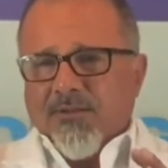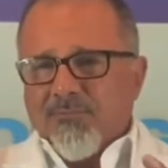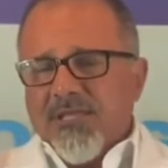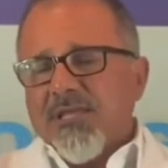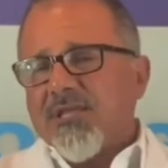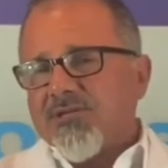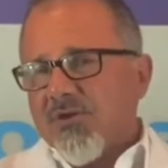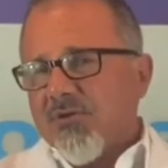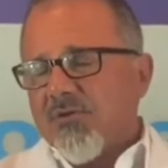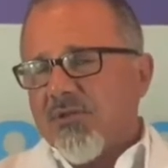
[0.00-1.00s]

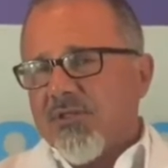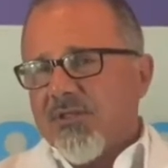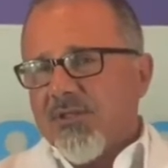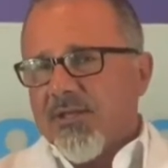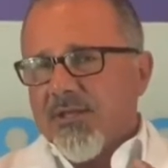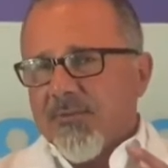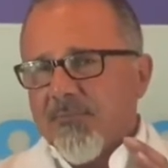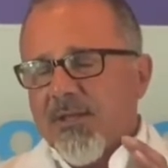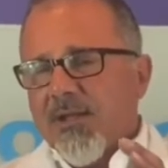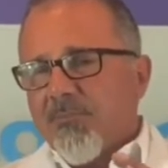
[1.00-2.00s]
B-KETO
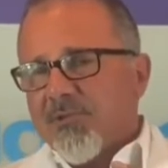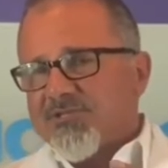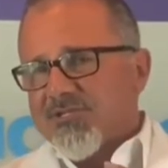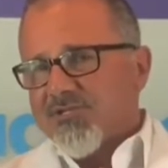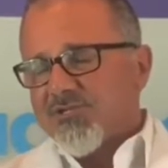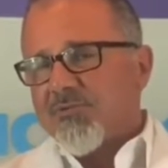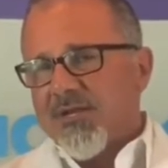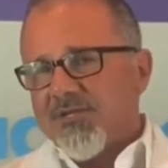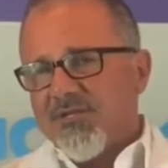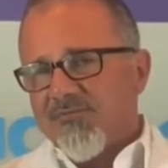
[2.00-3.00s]
couples these two
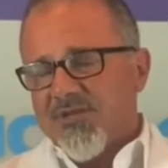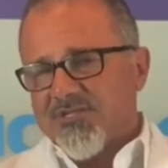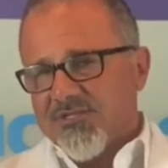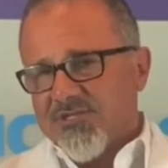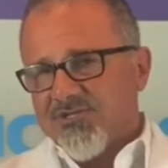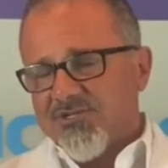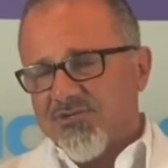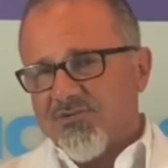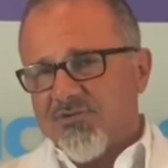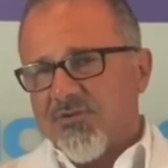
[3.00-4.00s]
activities and these
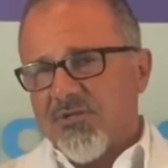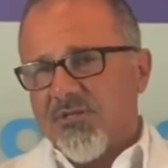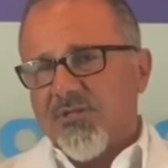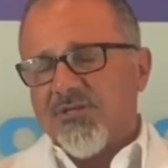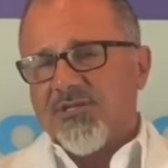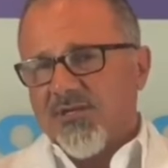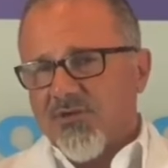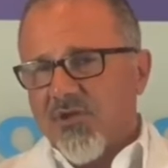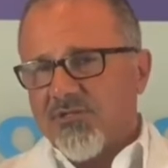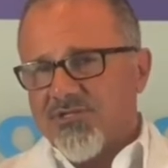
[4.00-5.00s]
two
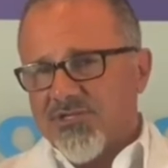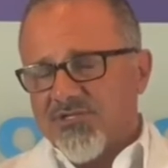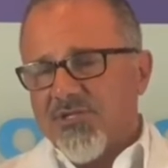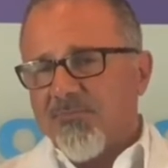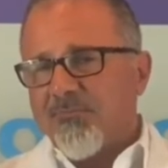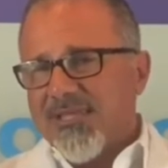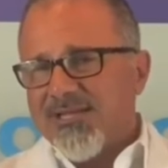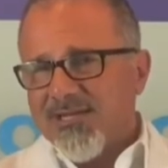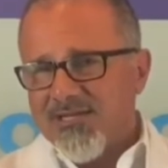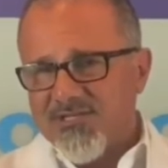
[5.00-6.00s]
technologies
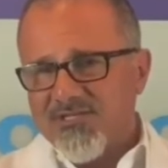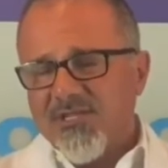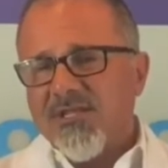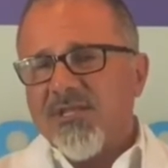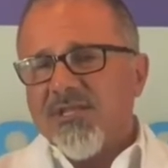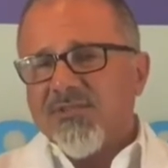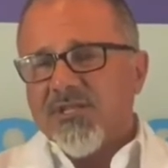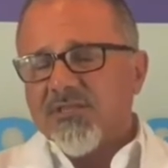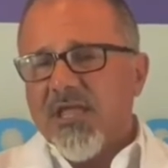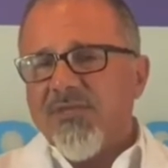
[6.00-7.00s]
because the
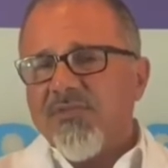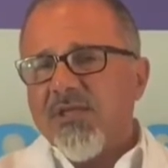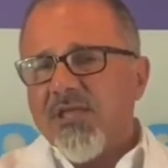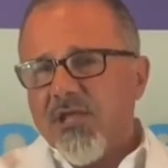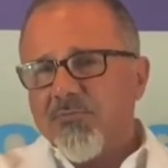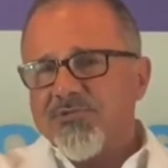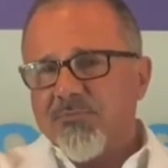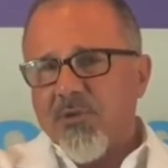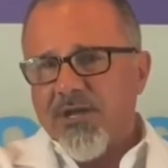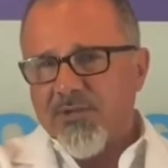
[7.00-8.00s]
glyvia helps the
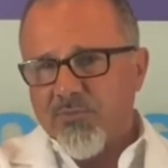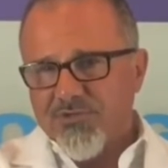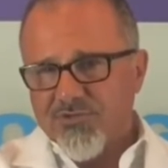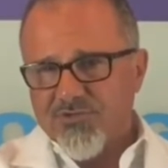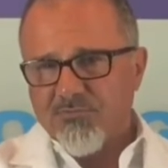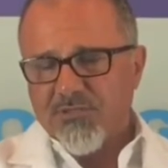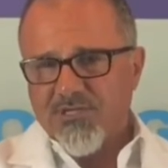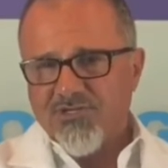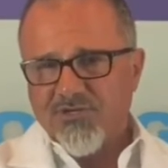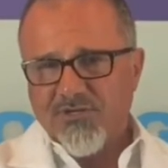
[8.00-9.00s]
body reduce
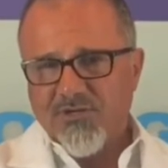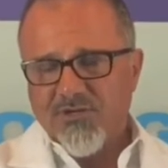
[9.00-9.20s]
blood sugar.